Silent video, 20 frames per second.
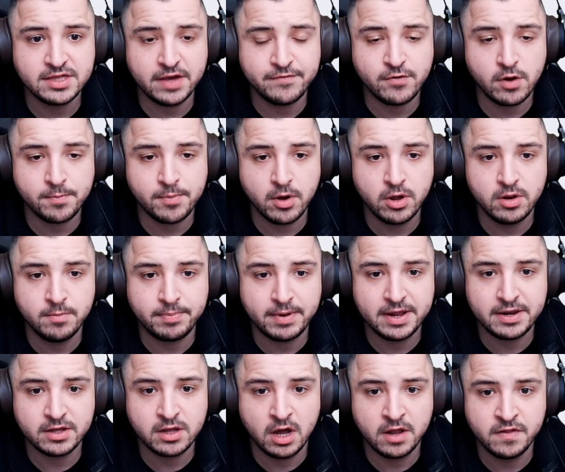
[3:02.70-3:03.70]
If your opponent
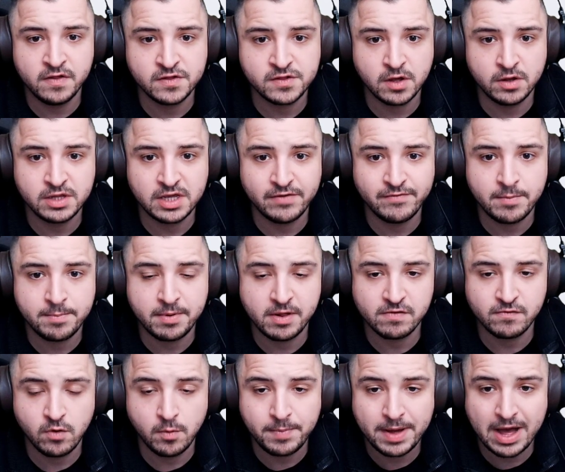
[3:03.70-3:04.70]
played a card in the zone, give it
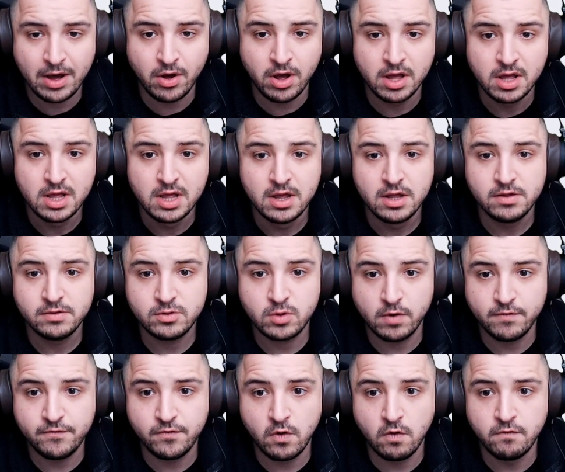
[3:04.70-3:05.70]
plus 4 power. To
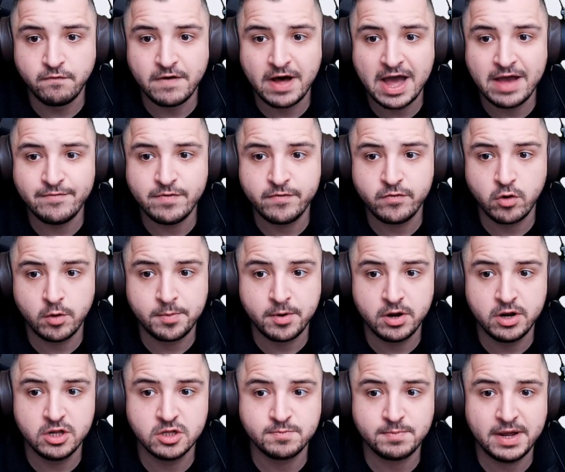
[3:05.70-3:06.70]
a 4-5. If your
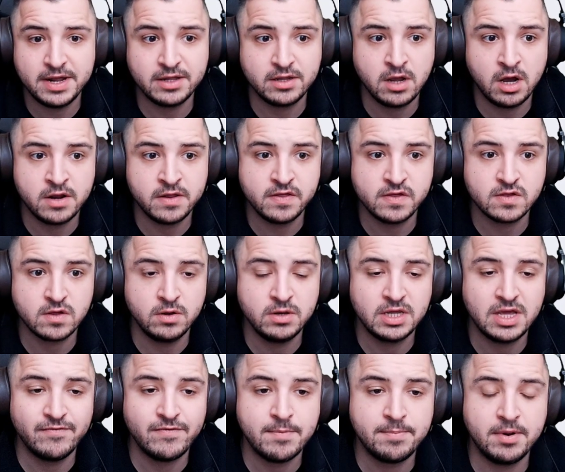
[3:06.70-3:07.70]
opponent has played a card in the zone,
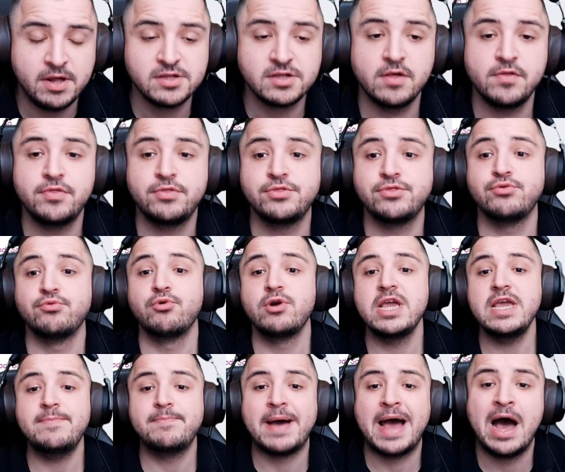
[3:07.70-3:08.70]
give it plus
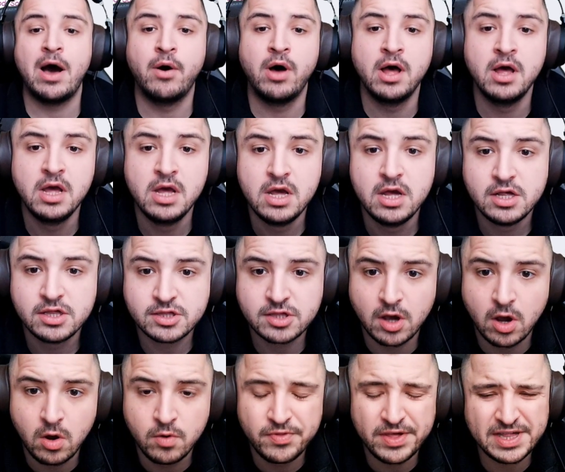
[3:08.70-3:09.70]
3 power.
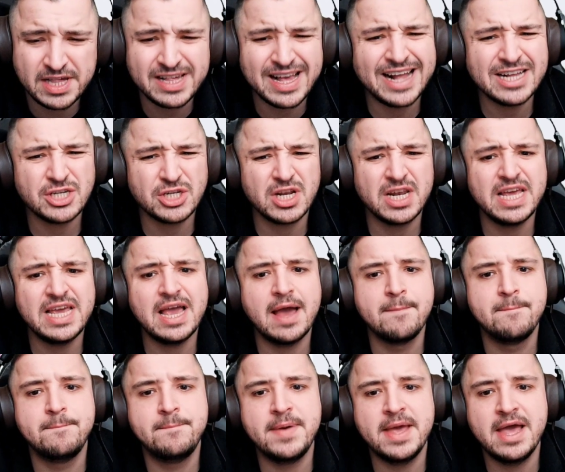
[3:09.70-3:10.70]
So this is actually a
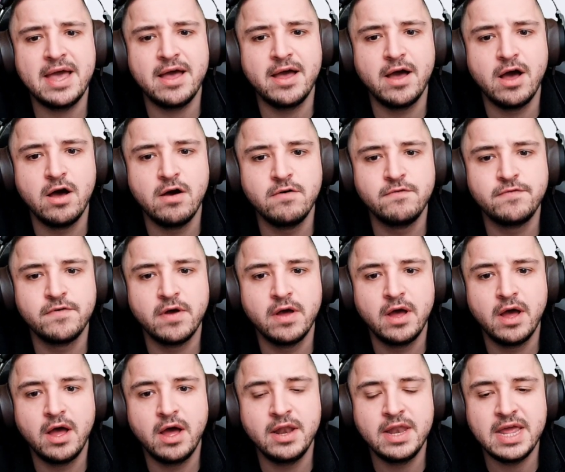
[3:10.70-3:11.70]
bit of
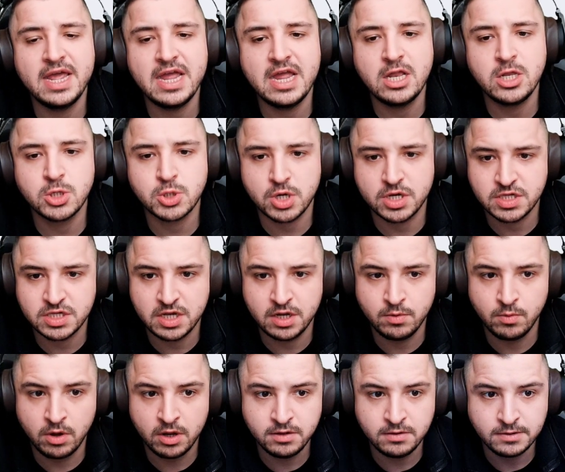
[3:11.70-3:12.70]
an
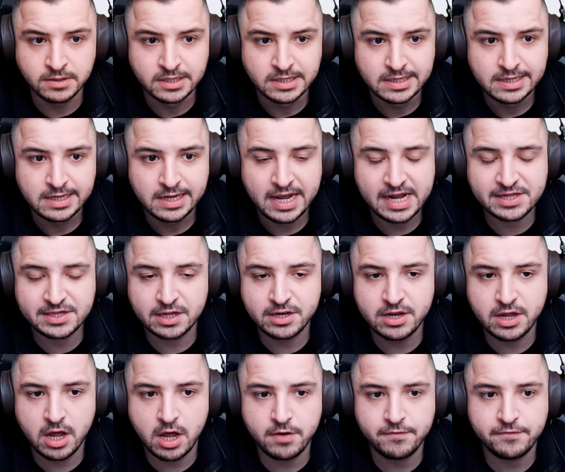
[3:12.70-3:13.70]
interesting one. It's a
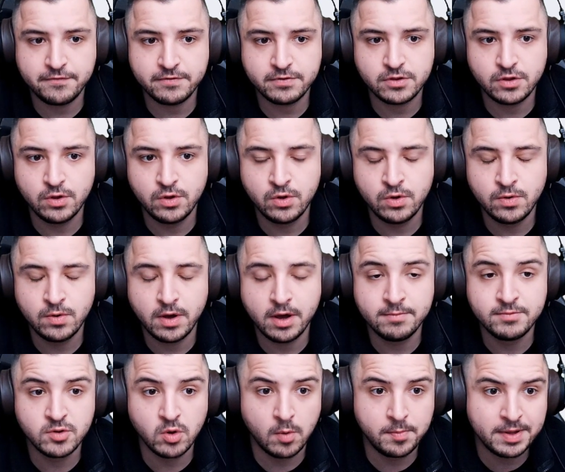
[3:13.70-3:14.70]
nerf to
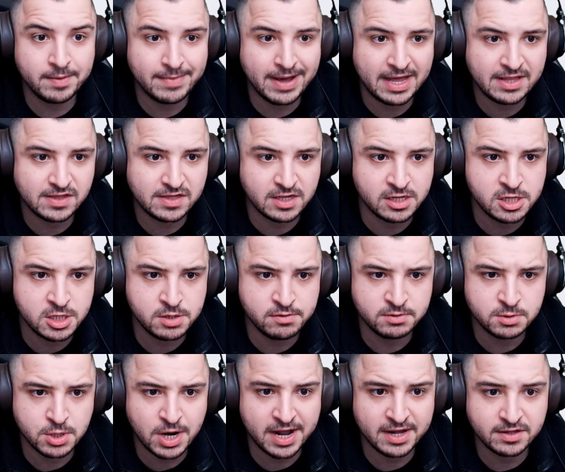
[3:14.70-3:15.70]
Absorbing Man synergy
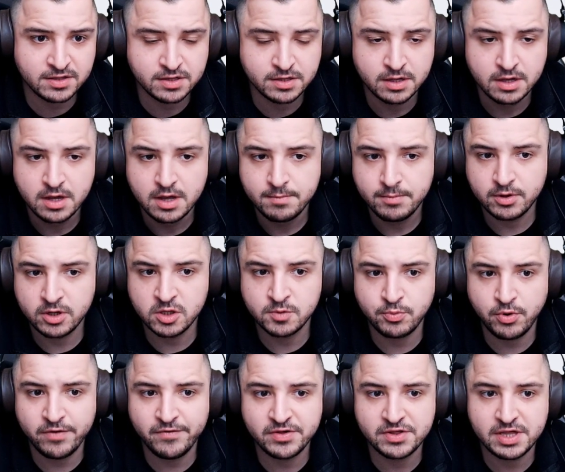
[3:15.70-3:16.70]
with Drax. Because
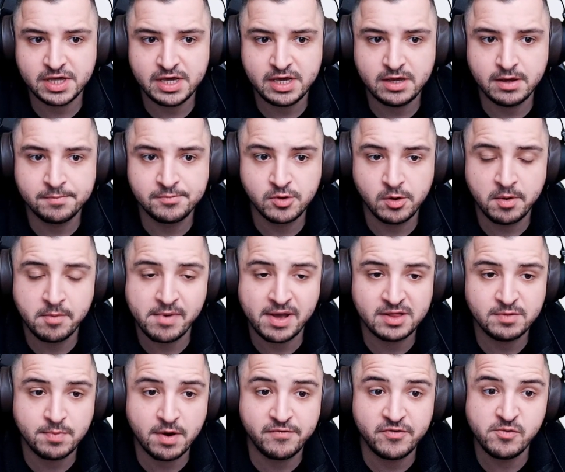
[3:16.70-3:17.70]
previously, Absorbing
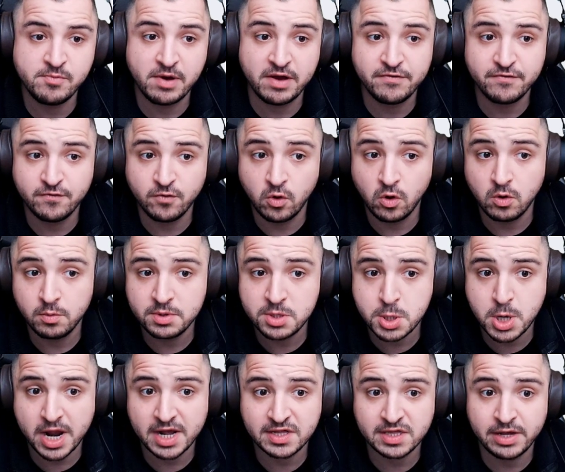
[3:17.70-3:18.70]
Man's buffing by 4 with
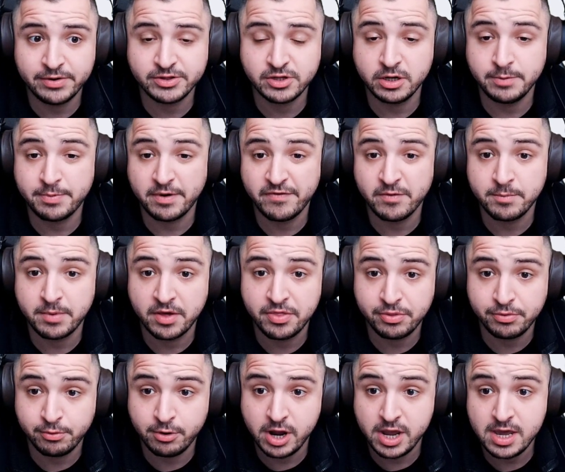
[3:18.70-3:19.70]
Drax. Now it's only buffing by
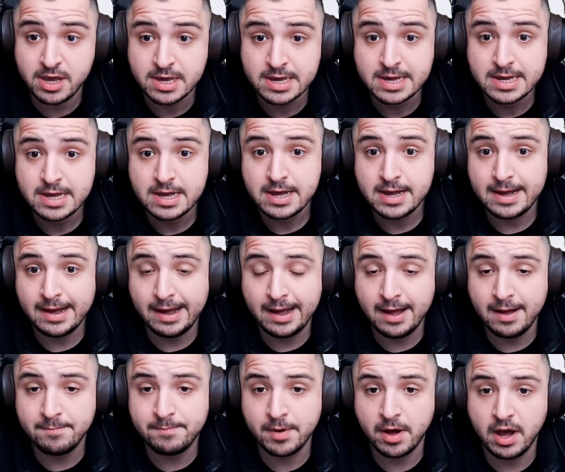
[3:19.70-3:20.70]
3.
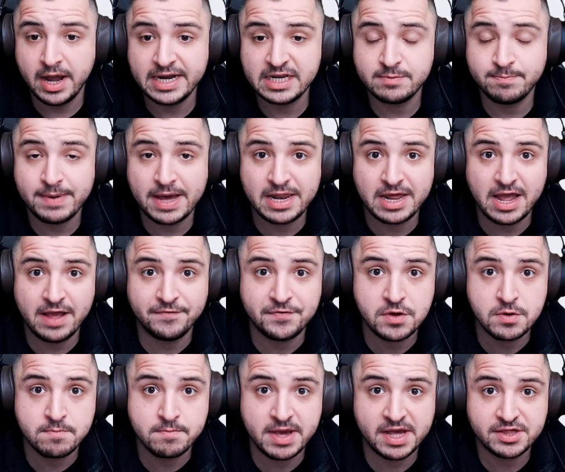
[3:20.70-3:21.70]
Uh, but it's better if
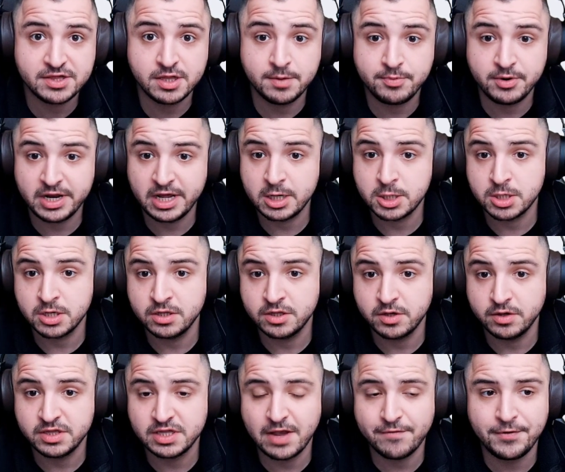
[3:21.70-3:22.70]
you miss the prediction.
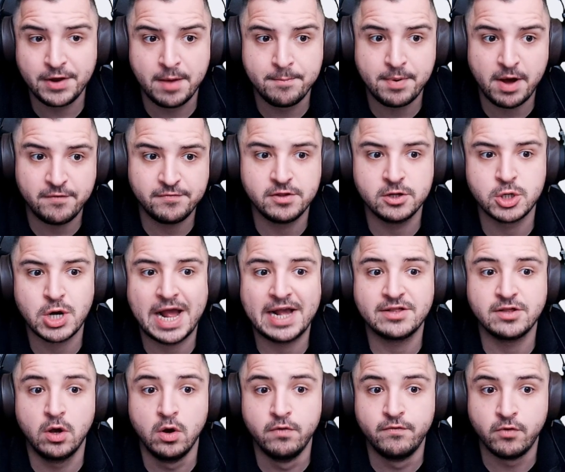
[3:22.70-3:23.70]
So it's definitely above the
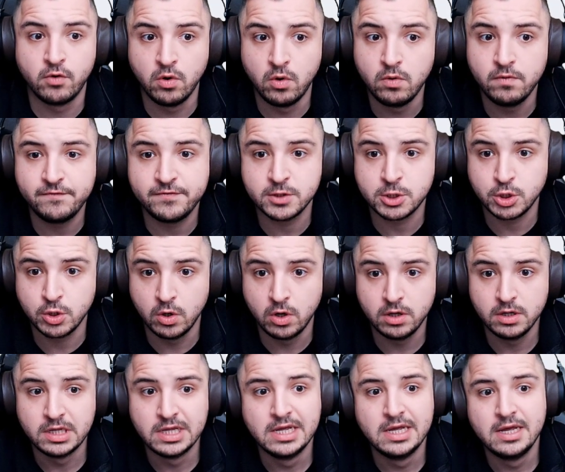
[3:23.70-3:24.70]
Drax overall for
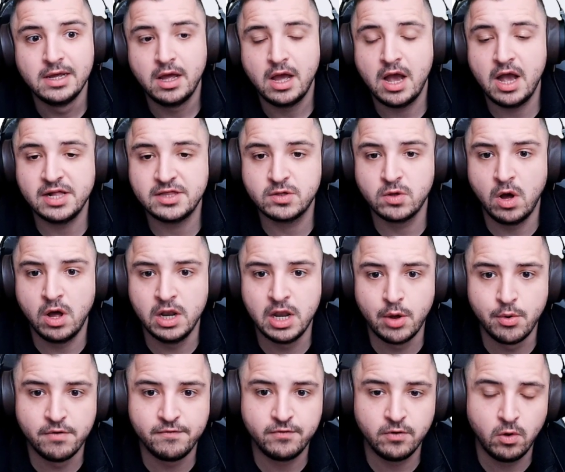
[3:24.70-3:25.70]
sure. Uh, it's got a
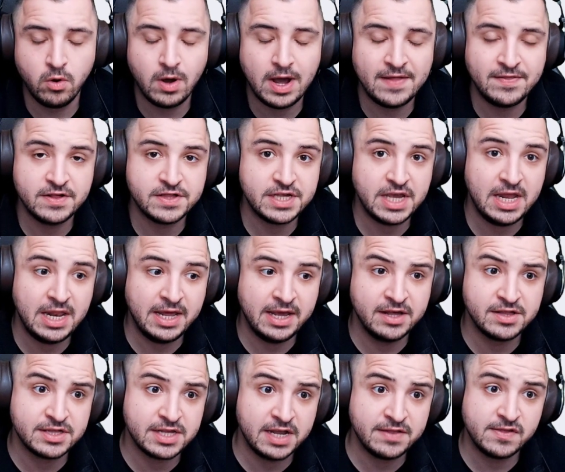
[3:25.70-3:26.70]
lower floor and the ceiling
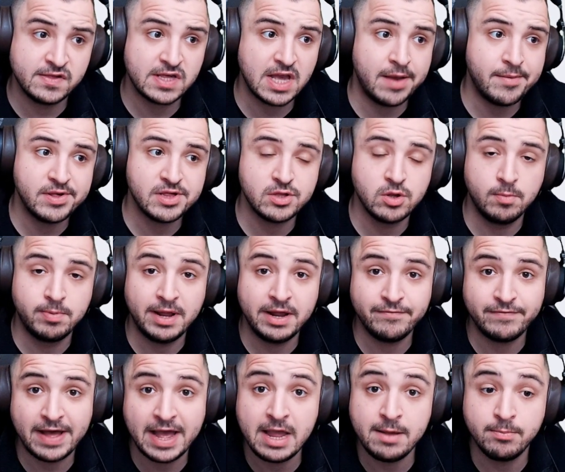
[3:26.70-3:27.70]
has stayed the same. It's still playing
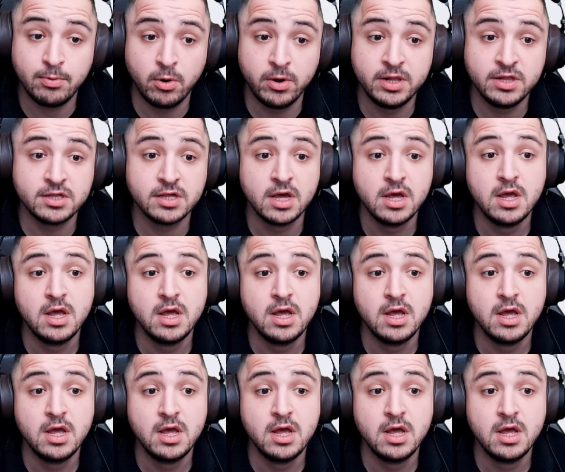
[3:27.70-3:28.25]
for eight points.